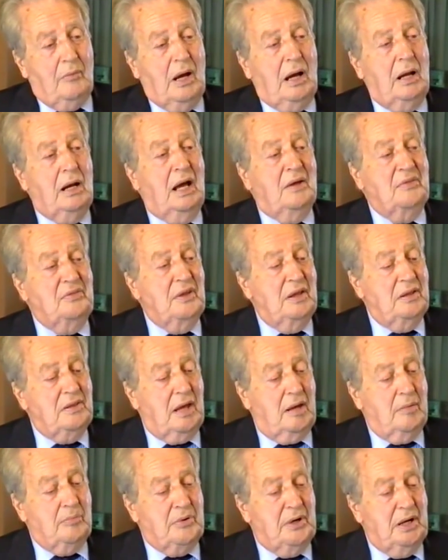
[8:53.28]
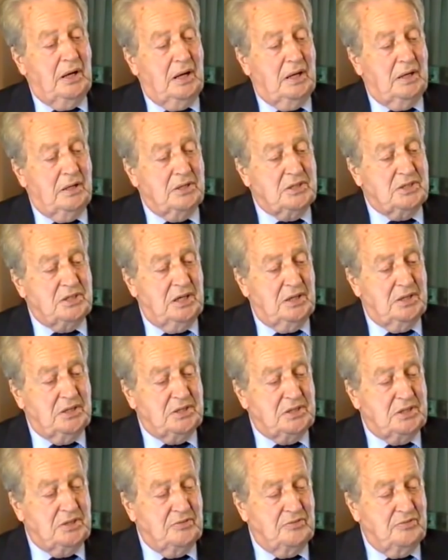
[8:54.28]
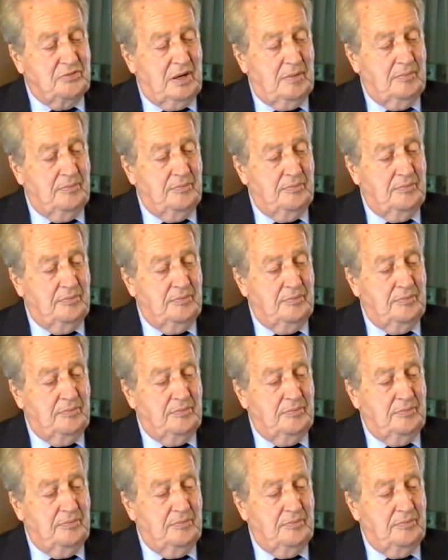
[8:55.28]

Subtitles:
Well, I think they bring in a sense of